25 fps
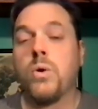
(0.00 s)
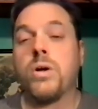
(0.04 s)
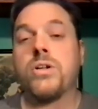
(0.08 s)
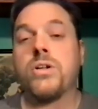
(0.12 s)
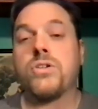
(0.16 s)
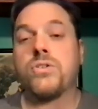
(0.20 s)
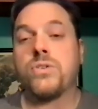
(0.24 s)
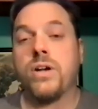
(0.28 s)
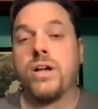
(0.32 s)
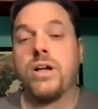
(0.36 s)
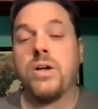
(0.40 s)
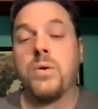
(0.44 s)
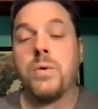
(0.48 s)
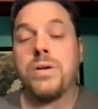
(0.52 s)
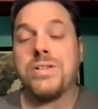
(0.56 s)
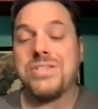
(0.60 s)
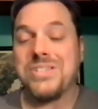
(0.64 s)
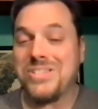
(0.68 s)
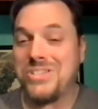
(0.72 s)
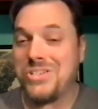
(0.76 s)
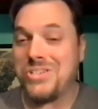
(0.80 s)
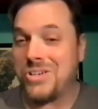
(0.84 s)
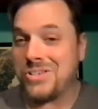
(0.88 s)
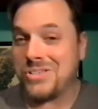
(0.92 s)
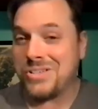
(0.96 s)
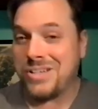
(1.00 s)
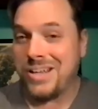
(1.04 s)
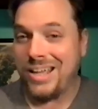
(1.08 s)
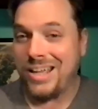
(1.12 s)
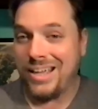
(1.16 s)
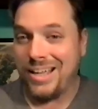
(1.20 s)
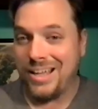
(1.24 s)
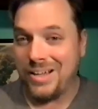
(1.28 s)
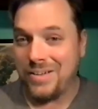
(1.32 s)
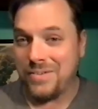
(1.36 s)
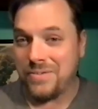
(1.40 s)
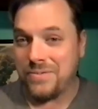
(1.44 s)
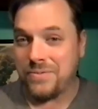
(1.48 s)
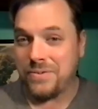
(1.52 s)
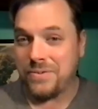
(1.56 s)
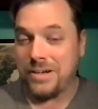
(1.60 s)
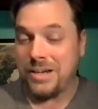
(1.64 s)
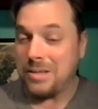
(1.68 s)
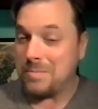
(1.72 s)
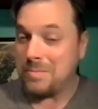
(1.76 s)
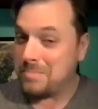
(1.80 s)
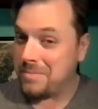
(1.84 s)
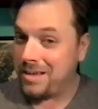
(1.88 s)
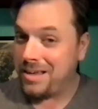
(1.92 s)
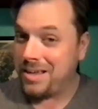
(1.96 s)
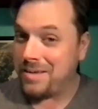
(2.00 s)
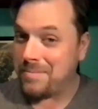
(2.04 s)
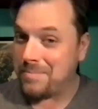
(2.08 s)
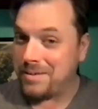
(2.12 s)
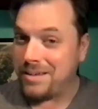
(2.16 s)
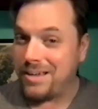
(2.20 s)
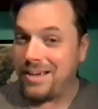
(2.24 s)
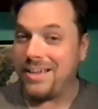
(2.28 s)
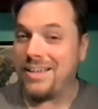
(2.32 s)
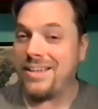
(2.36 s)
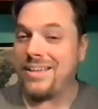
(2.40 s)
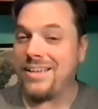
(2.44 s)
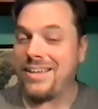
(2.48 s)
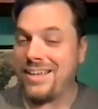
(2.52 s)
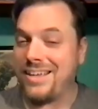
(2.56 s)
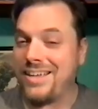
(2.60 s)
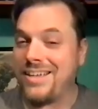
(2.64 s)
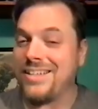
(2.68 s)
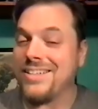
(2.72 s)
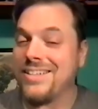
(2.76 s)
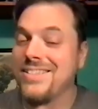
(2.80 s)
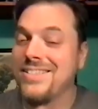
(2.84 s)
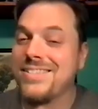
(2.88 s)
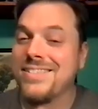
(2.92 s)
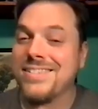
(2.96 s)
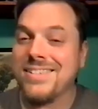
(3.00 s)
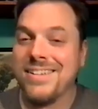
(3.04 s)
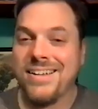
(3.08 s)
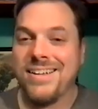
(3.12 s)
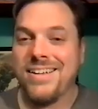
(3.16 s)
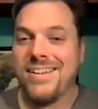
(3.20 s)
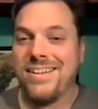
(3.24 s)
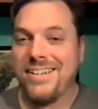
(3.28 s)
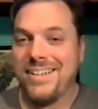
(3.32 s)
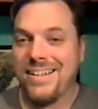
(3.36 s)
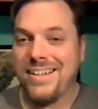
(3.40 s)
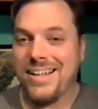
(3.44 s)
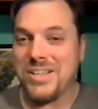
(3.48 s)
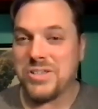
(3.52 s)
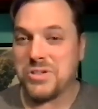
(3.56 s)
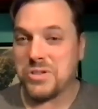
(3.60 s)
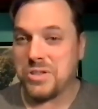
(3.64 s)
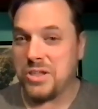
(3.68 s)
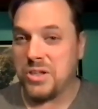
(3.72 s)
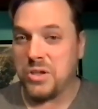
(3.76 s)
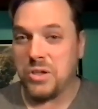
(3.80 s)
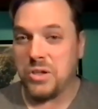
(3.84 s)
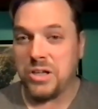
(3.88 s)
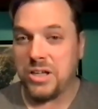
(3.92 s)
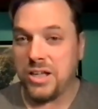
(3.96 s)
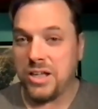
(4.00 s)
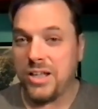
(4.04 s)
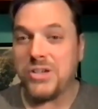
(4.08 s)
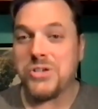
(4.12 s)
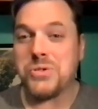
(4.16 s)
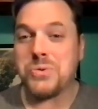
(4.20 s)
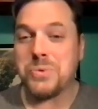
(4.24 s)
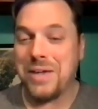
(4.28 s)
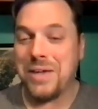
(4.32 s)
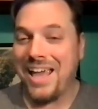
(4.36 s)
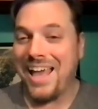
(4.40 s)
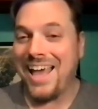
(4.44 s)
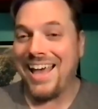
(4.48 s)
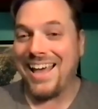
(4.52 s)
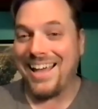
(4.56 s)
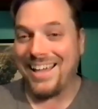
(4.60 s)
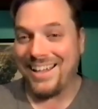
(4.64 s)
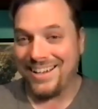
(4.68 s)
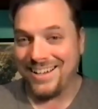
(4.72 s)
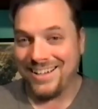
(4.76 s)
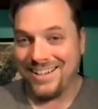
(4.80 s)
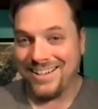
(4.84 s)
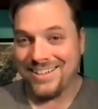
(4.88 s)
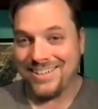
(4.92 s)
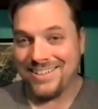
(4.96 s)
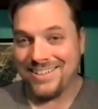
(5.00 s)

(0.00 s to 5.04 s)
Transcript: Oregon Trail wasn't just a funny meme, kids. That's the only colors we had.